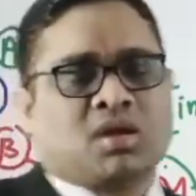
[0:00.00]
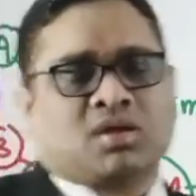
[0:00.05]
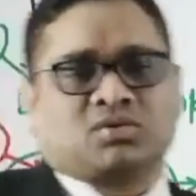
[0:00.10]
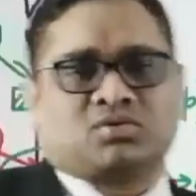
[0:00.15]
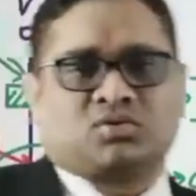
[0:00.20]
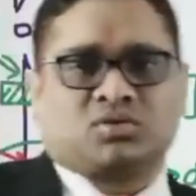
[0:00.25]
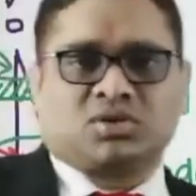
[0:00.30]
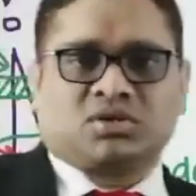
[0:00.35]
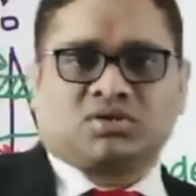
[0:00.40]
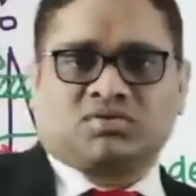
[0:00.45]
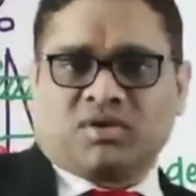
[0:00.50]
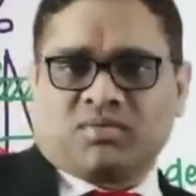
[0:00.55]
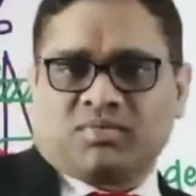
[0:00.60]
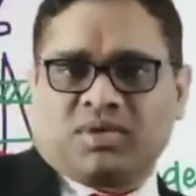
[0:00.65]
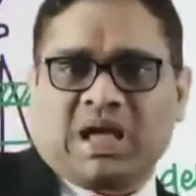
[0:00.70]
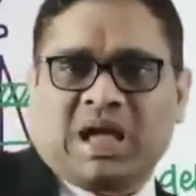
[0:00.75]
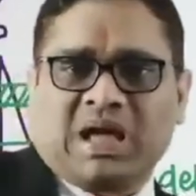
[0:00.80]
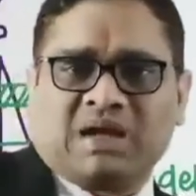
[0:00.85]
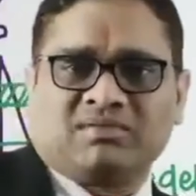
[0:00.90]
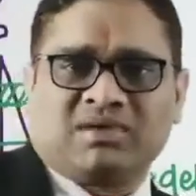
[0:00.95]
So this will
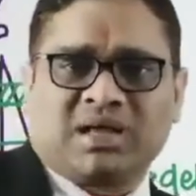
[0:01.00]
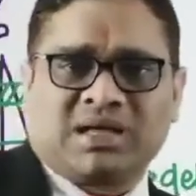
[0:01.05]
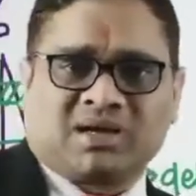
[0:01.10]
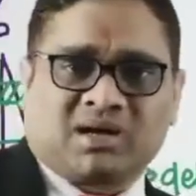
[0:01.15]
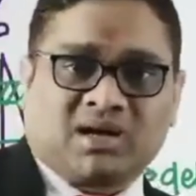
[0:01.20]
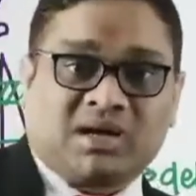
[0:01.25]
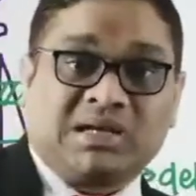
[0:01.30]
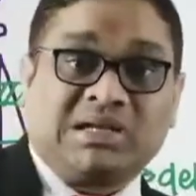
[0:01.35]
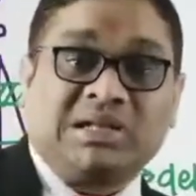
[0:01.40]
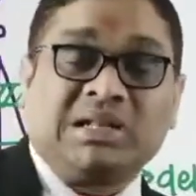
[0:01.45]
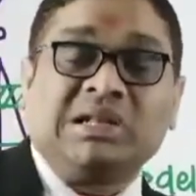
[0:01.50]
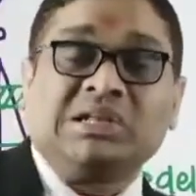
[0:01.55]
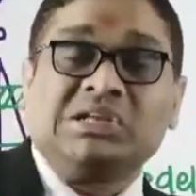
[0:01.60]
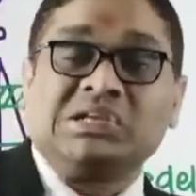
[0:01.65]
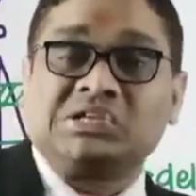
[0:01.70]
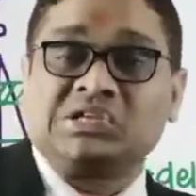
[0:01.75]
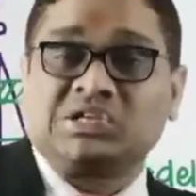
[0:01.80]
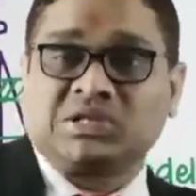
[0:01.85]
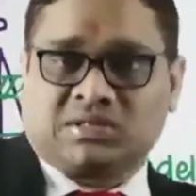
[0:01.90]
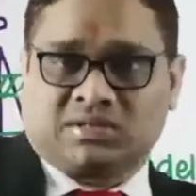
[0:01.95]
behave like a
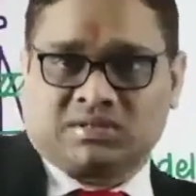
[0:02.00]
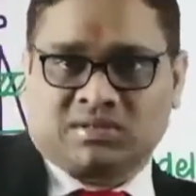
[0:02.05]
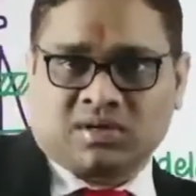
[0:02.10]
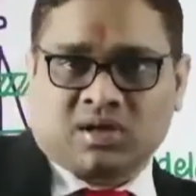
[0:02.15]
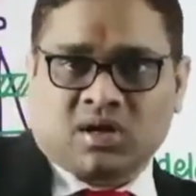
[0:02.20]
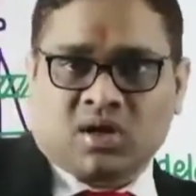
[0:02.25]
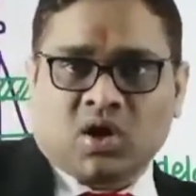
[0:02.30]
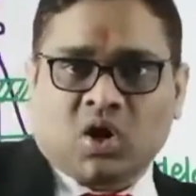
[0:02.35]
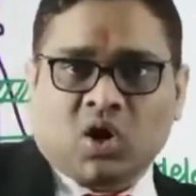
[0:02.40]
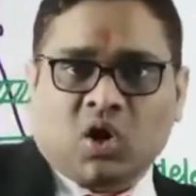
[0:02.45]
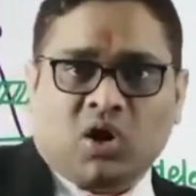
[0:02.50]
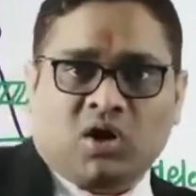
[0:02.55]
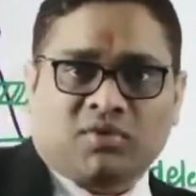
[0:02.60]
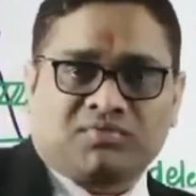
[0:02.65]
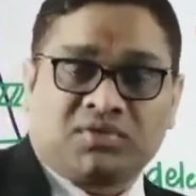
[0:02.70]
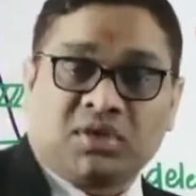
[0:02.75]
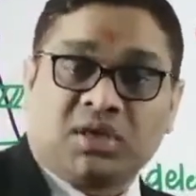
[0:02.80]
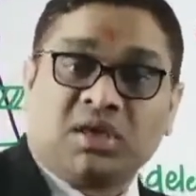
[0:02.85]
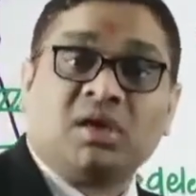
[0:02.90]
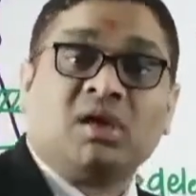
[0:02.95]
deletion
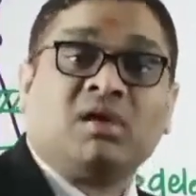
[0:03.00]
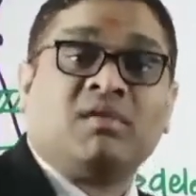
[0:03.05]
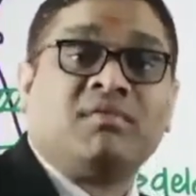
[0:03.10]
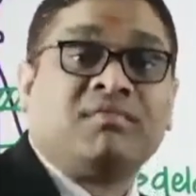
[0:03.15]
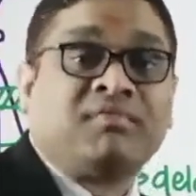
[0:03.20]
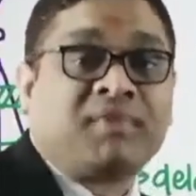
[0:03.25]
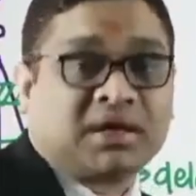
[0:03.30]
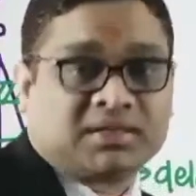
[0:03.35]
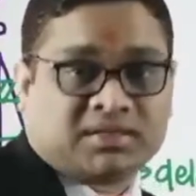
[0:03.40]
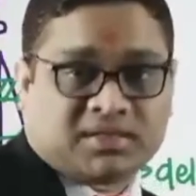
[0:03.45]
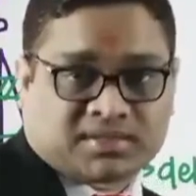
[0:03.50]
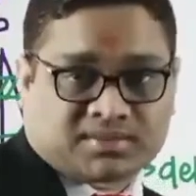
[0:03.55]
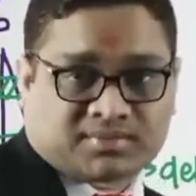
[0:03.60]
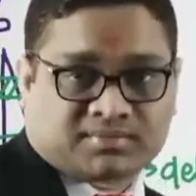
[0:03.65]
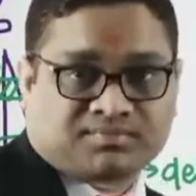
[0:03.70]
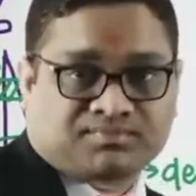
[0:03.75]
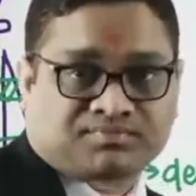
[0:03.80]
of the father,